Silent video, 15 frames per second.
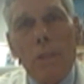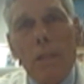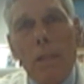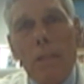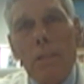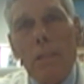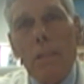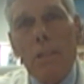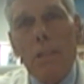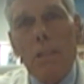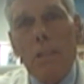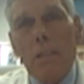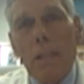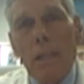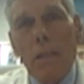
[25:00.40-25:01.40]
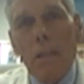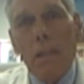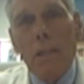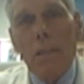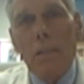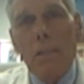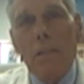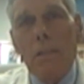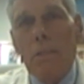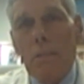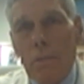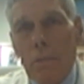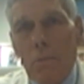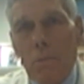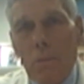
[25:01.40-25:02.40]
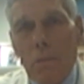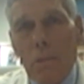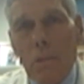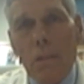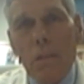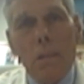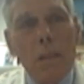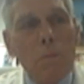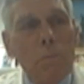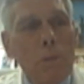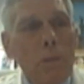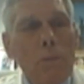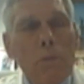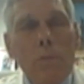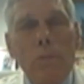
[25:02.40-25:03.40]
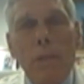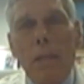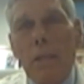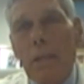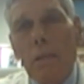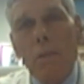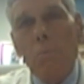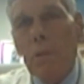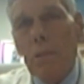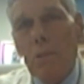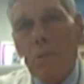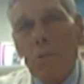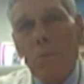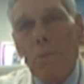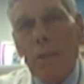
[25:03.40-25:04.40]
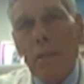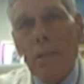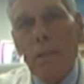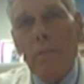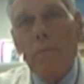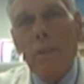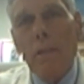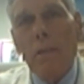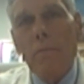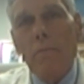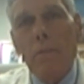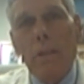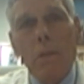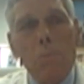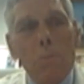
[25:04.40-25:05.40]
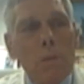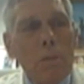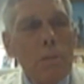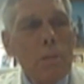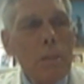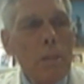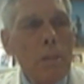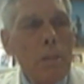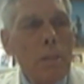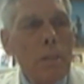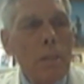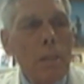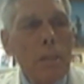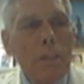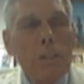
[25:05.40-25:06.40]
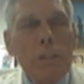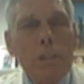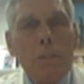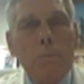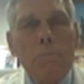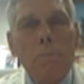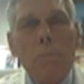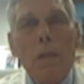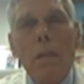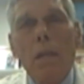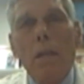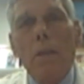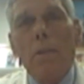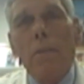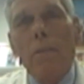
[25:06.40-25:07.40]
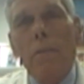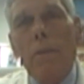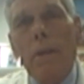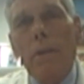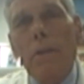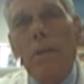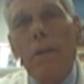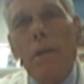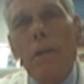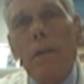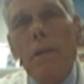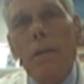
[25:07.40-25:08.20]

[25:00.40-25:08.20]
Organization has outlined, and there was not time to go through that here, but it's readily available in the literature, then